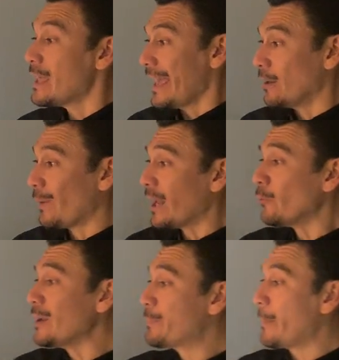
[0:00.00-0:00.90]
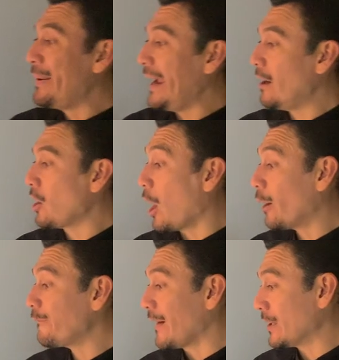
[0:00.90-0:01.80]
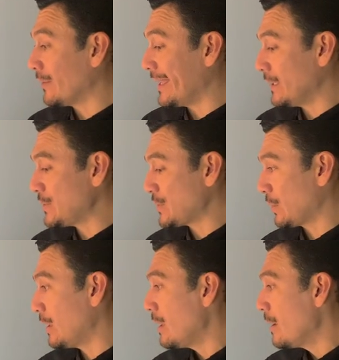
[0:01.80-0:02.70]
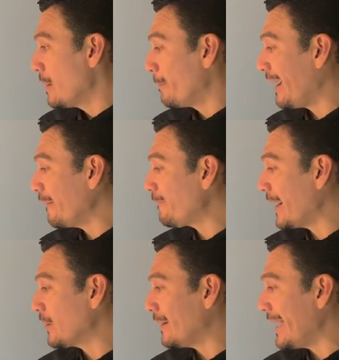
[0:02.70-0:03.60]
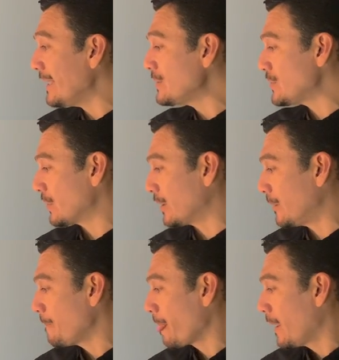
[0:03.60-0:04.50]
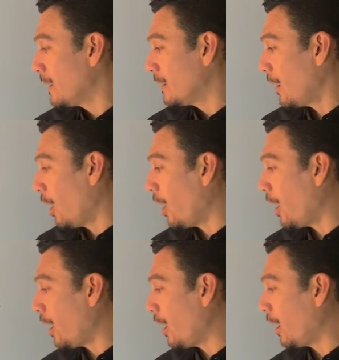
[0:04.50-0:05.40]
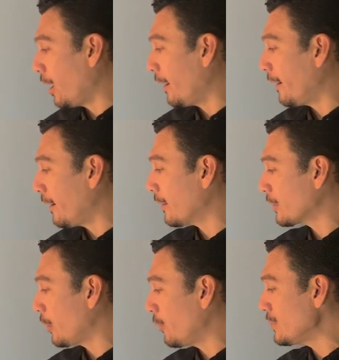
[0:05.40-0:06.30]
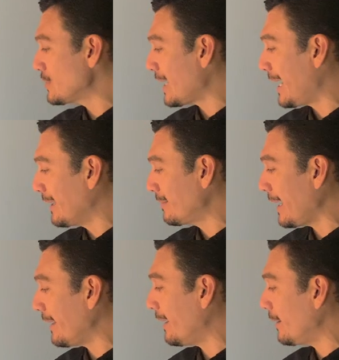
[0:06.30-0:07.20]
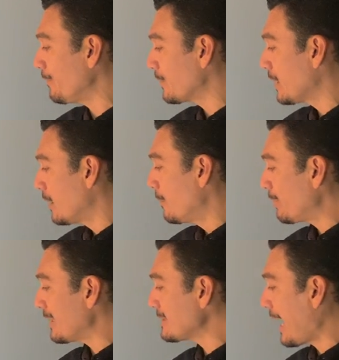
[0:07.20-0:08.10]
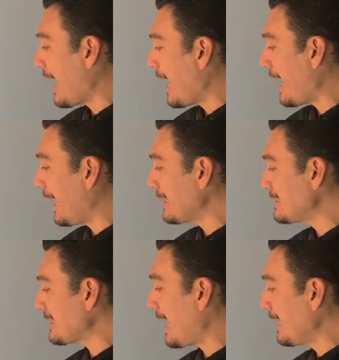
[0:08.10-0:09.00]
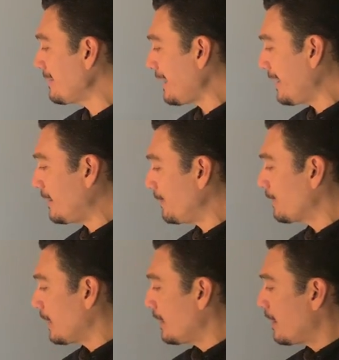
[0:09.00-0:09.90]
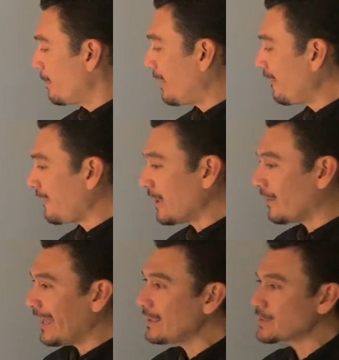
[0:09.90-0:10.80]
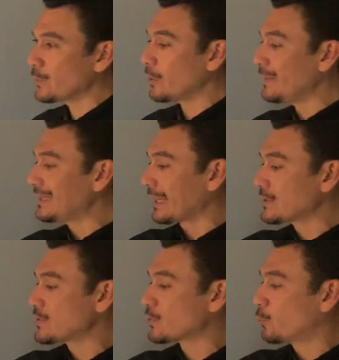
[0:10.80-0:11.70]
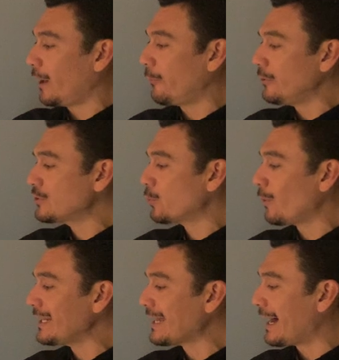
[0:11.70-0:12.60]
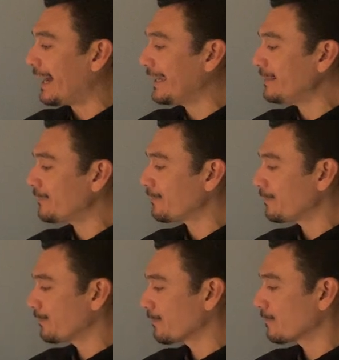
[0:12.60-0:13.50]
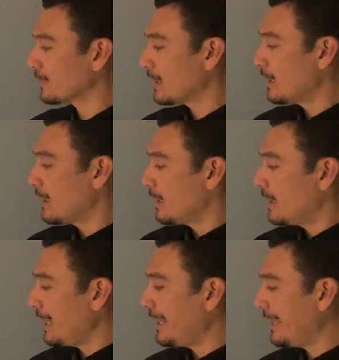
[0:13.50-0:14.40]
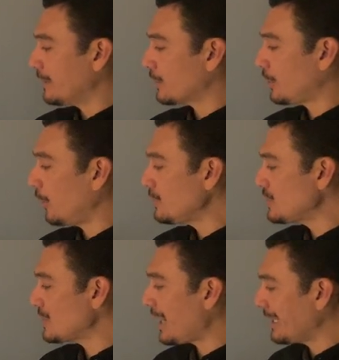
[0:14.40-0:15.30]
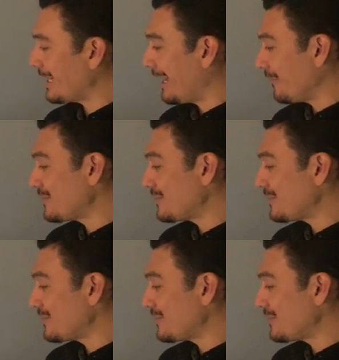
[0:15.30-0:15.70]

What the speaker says: And why don't we prepare our final answer? My final answer, r cosine theta plus I sine theta. My final answer would be like square root 29 and then cosine of